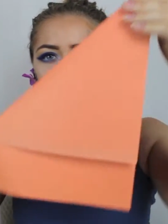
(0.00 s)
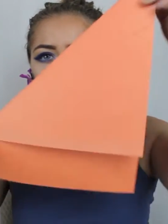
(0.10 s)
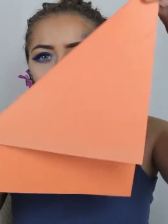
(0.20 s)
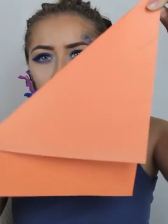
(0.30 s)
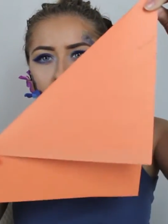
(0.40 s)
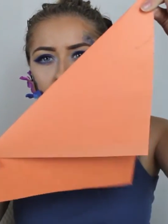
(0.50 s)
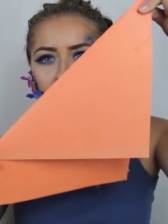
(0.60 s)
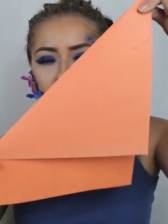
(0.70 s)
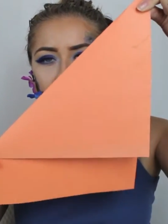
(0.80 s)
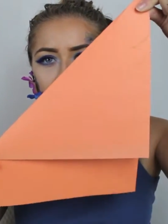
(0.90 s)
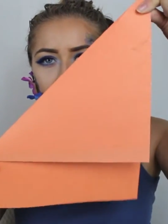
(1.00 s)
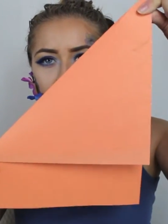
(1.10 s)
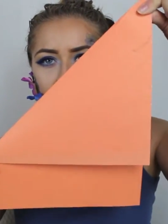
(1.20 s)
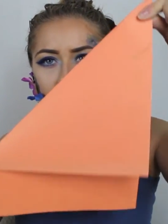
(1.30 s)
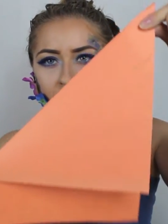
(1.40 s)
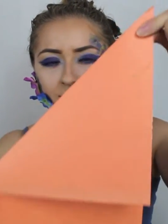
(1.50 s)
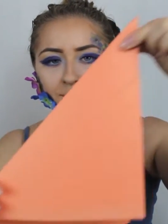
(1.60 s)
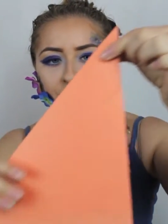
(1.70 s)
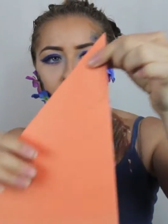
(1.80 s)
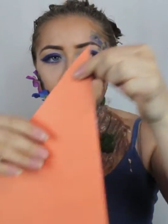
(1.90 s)
So it looks just like this.
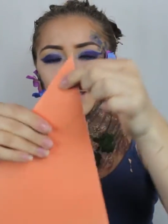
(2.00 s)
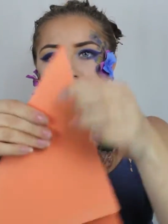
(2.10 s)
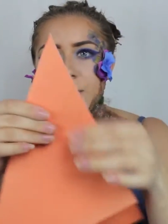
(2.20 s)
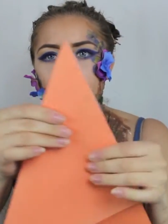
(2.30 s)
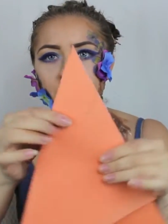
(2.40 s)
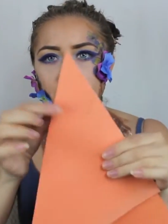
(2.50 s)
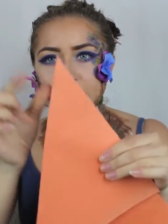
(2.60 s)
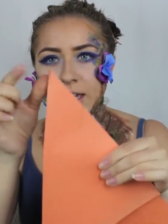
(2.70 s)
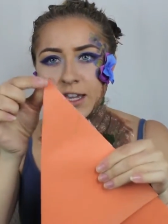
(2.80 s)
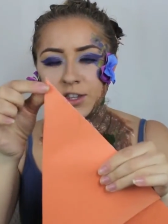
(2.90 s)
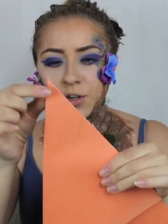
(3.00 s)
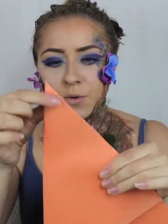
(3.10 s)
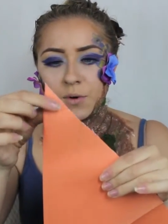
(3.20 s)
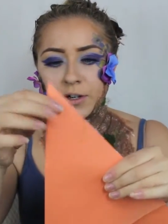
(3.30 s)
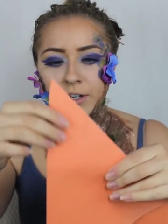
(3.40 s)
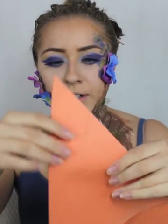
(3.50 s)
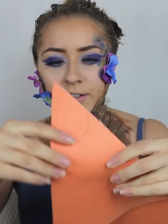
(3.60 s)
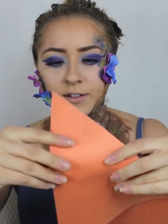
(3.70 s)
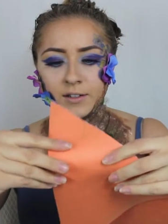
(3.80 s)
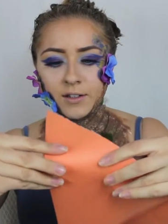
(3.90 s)
You're going to take the corner
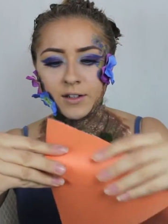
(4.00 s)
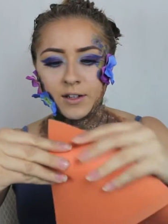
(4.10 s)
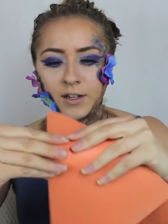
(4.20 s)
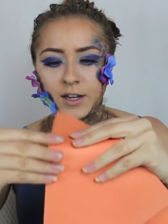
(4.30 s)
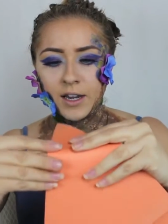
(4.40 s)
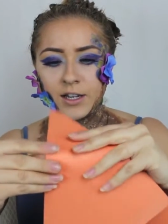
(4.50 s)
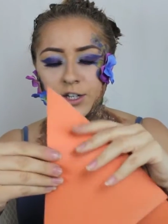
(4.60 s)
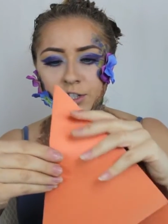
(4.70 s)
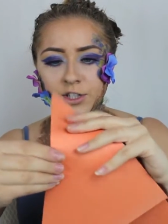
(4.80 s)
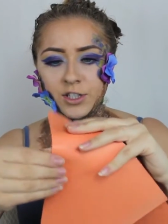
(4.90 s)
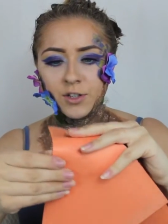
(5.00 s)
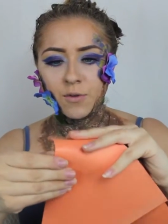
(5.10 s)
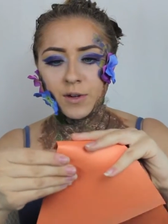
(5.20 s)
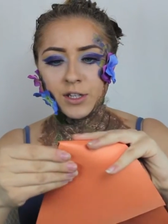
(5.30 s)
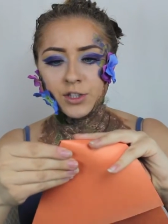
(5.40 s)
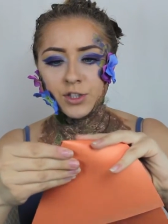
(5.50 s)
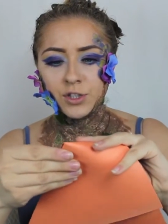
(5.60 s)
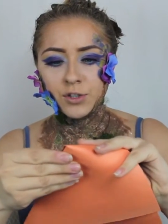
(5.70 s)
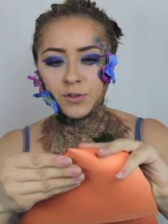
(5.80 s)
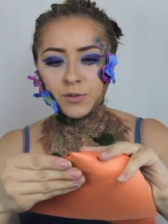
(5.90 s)
and you're just going
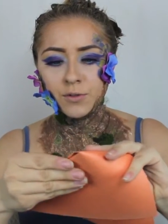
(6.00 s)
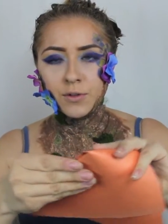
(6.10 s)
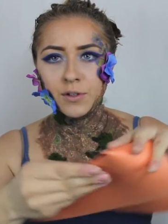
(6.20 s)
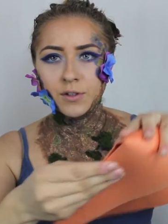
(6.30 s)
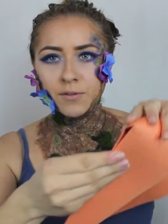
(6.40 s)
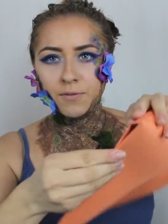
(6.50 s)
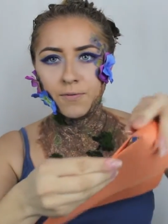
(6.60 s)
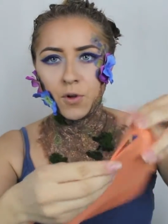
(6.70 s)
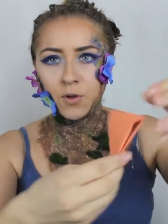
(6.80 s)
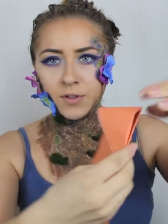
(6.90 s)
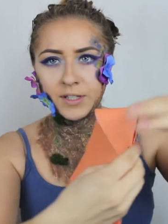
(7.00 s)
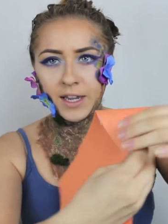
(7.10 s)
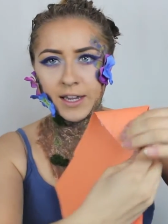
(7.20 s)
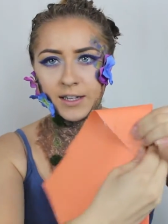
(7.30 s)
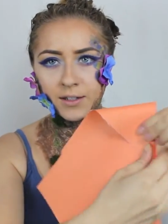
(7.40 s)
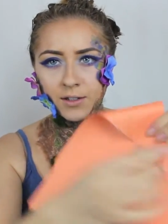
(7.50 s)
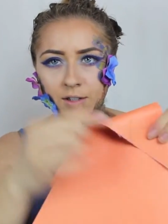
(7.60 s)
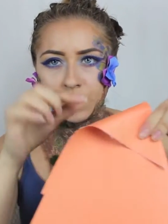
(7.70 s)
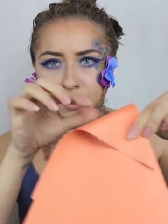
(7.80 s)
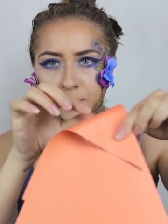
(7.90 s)
to fold it
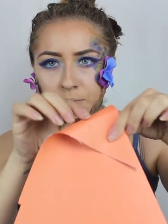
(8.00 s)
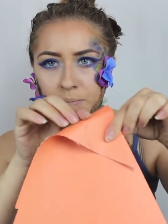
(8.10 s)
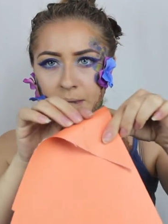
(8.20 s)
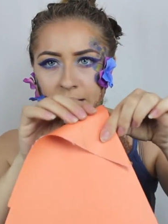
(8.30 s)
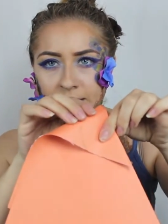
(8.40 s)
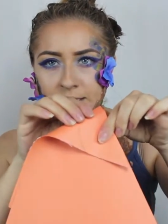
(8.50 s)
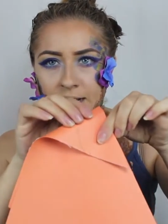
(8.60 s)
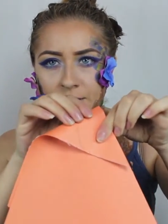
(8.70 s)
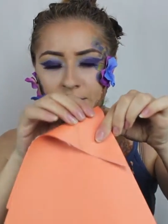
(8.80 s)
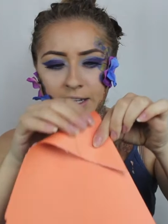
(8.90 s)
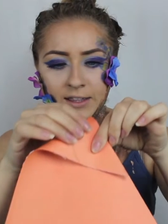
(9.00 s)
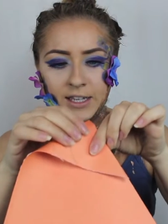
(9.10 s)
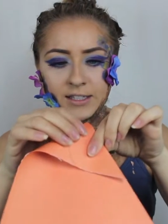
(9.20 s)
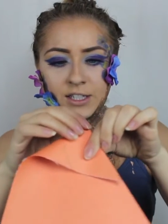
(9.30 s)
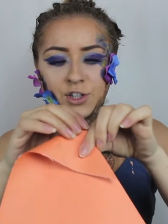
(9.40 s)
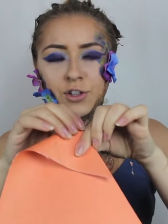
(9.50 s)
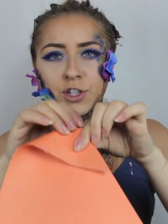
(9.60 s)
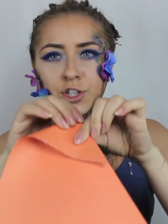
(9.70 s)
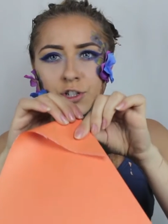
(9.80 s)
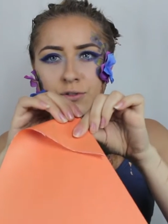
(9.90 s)
back down like this. And you
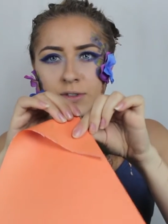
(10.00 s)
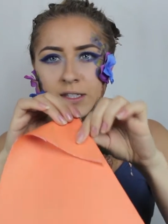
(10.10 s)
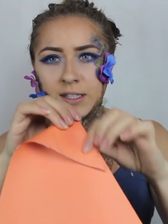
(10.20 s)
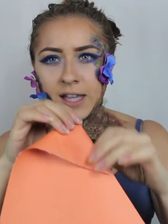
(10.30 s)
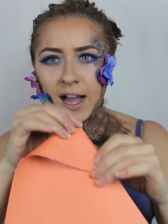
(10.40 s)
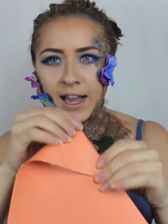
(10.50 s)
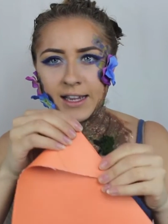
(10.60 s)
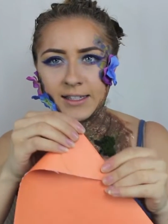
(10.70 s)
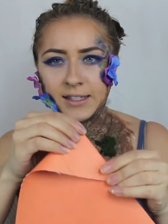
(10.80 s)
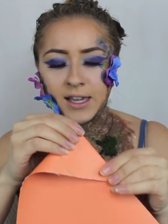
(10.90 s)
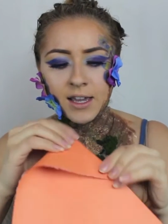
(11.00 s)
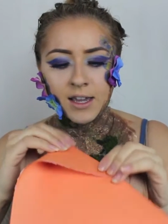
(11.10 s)
can choose the size.